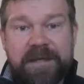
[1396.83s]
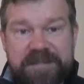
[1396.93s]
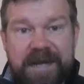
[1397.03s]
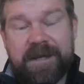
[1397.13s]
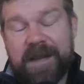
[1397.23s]

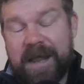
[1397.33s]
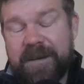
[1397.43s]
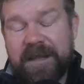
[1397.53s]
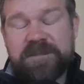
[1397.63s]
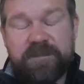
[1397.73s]
exactly.
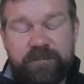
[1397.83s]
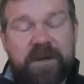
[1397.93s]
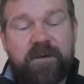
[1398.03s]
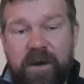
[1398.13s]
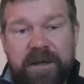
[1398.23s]
And that's
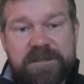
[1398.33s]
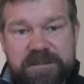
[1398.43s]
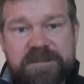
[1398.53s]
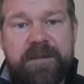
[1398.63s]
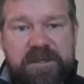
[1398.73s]
Bitcoin is the
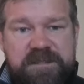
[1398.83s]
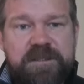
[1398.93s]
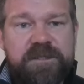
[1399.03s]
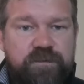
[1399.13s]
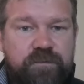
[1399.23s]
same. It's a
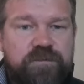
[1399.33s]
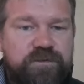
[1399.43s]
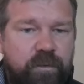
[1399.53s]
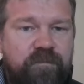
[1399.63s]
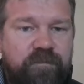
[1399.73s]
digital
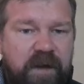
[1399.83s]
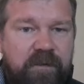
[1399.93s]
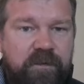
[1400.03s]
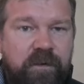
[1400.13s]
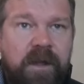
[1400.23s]
store of
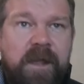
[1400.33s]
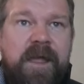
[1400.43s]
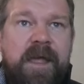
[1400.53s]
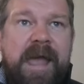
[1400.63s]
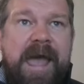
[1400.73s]
value.
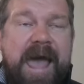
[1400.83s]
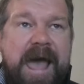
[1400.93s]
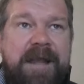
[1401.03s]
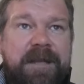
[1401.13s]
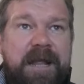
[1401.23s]

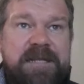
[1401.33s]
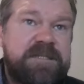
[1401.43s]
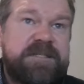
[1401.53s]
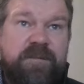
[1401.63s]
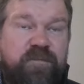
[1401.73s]
And, and
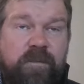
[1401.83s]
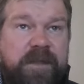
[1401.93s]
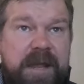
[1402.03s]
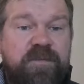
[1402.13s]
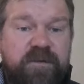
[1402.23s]
as I said before,
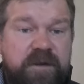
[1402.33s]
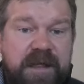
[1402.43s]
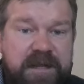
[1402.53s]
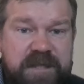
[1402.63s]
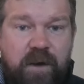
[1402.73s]
the game theory,
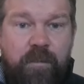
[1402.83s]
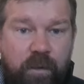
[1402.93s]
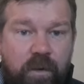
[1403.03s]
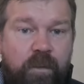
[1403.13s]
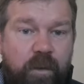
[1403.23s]
that is how
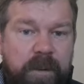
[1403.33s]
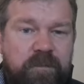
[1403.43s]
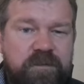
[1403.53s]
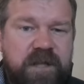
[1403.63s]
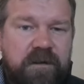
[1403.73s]
more and more
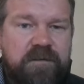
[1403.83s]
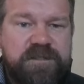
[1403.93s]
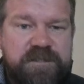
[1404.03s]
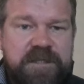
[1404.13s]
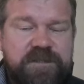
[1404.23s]
people are starting to
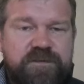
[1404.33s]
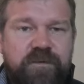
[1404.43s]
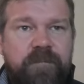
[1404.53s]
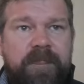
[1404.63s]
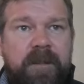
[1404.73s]
see it.
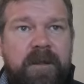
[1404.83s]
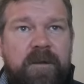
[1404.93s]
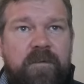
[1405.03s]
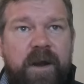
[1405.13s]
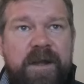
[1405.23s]
So
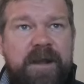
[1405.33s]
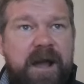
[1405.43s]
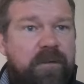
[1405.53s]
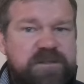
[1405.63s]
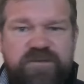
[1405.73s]
right
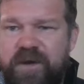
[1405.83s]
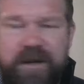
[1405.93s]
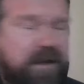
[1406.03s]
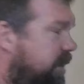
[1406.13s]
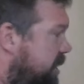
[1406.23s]
now it's
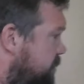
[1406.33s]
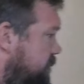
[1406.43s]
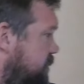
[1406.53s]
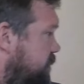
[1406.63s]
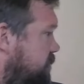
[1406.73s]
trading about
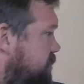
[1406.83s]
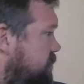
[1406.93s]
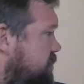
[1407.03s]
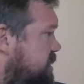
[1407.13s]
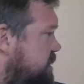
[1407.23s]
you know,
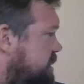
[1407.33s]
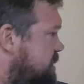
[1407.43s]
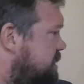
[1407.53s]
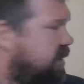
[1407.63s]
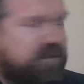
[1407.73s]

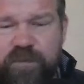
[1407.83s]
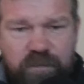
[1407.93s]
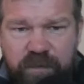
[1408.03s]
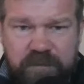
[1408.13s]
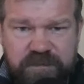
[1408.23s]
sixty-two
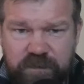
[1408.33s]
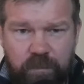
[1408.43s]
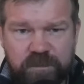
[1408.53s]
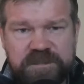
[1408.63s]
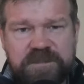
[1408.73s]
thousand,
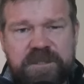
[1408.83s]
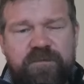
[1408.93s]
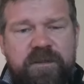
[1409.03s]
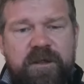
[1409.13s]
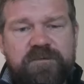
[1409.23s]
almost
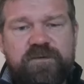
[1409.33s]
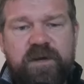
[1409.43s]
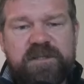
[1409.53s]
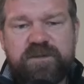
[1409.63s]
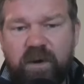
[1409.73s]
sixty-three thousand
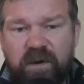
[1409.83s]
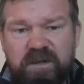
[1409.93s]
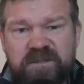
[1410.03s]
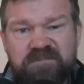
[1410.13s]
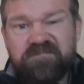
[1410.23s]
U S
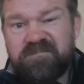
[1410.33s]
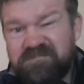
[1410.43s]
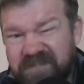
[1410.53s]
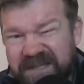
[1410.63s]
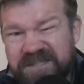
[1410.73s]
dollars.
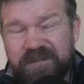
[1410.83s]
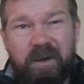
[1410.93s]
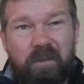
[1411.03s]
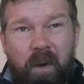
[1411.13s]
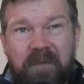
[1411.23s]
It's
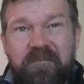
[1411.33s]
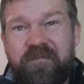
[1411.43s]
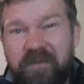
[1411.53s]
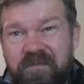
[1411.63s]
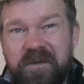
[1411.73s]
about one
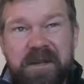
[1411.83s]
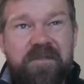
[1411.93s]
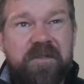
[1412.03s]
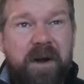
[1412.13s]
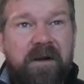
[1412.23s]

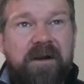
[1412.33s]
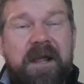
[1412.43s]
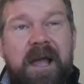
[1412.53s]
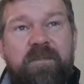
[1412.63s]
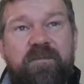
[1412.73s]
fifteenth the market
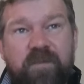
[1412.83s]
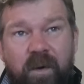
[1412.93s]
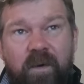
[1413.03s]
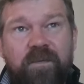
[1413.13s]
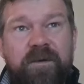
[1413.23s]
cap of
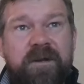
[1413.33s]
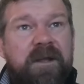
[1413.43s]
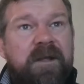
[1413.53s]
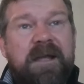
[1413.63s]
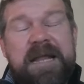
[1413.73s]
gold.
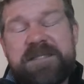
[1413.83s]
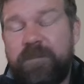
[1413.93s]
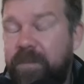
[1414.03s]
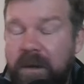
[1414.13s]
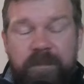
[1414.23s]
It's a
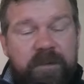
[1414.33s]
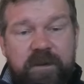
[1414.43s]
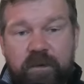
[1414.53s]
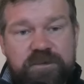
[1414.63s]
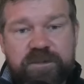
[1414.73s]
blip in
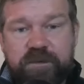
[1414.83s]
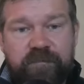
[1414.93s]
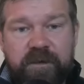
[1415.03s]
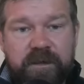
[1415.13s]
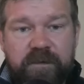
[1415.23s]
the ocean
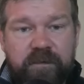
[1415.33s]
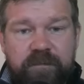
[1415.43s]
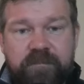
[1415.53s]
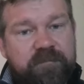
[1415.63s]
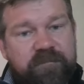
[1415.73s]
of the, you
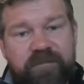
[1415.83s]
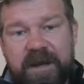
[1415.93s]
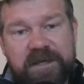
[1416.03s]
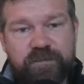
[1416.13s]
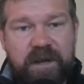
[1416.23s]
know,
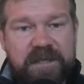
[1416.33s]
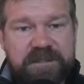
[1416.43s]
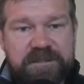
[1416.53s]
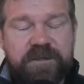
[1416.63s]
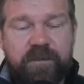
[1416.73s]
financial
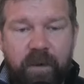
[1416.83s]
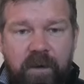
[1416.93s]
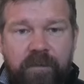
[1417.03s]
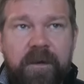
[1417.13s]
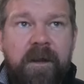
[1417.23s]
assets in the
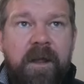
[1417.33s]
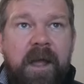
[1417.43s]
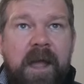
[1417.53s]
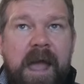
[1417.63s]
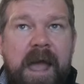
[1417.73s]
world.
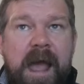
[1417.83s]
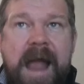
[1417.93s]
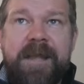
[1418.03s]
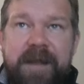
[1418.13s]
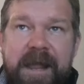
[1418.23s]
Uh,
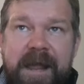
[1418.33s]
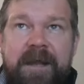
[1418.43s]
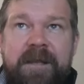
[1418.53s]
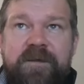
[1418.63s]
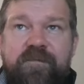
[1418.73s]
and
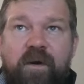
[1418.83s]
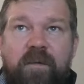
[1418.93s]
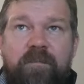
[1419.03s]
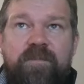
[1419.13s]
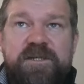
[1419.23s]
yet you've
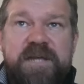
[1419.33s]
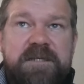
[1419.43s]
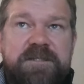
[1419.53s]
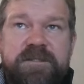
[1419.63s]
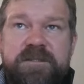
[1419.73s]
got
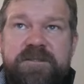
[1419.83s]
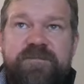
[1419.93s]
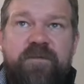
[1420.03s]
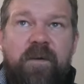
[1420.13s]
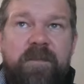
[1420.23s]
projections
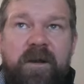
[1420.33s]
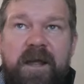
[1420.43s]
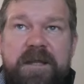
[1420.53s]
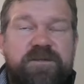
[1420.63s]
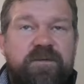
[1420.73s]
from the
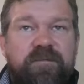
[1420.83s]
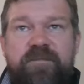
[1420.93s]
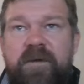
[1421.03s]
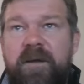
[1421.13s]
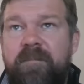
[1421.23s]
likes
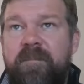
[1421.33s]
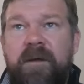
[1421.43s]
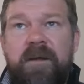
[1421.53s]
of um,